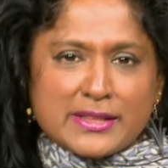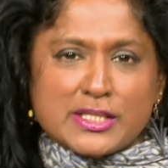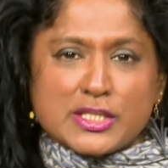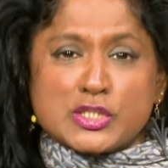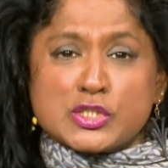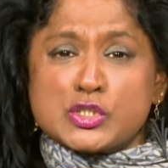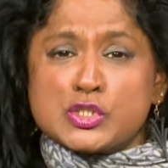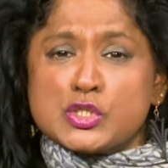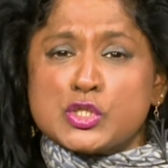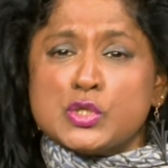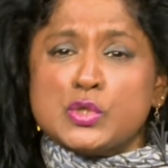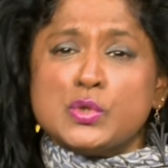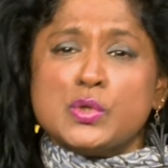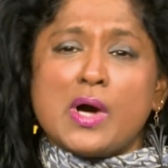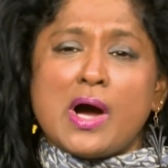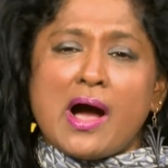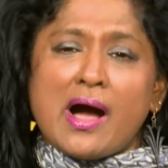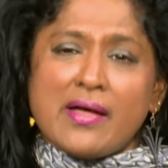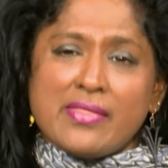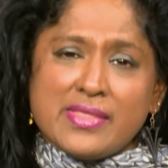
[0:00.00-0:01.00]
The two
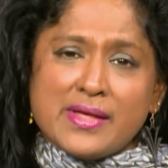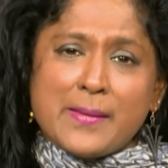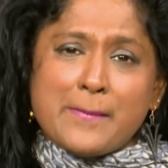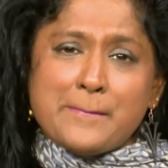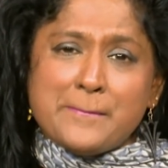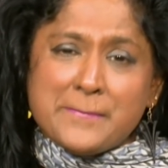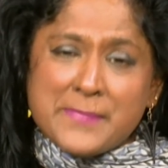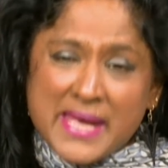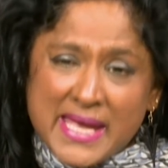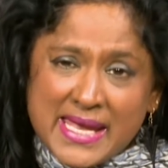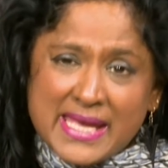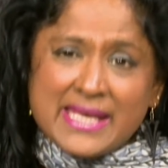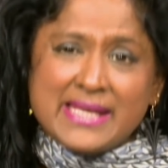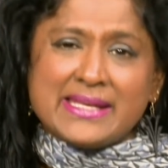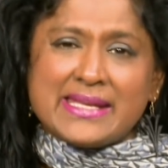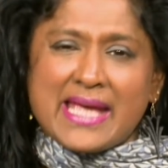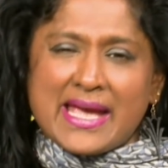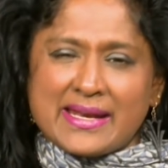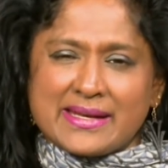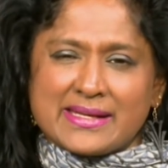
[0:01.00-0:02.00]
other main
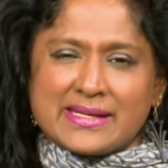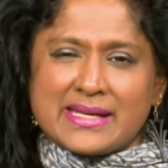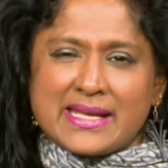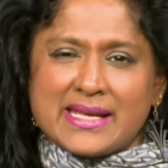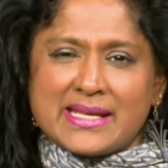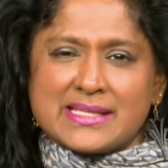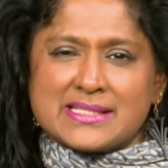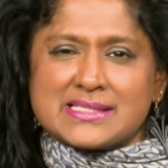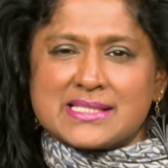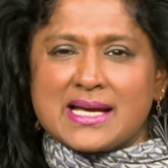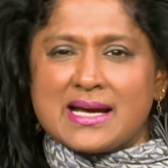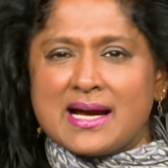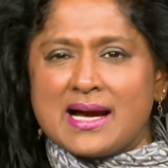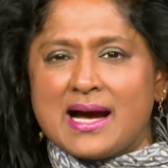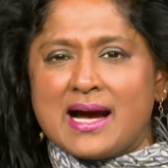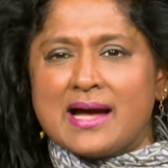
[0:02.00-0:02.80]
candidates are